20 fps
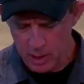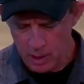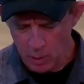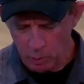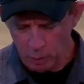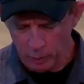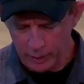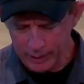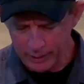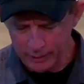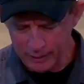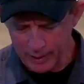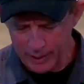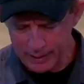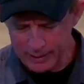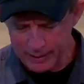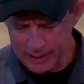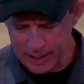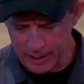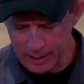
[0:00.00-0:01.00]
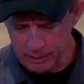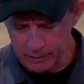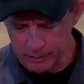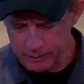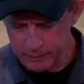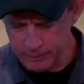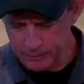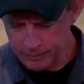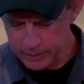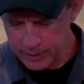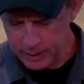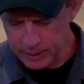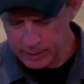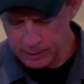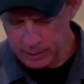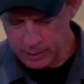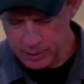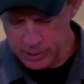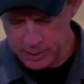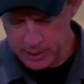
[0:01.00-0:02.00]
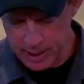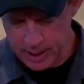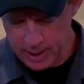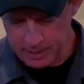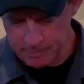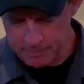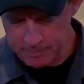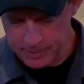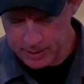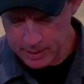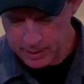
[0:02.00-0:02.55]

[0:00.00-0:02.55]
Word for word: We lie down in our shame,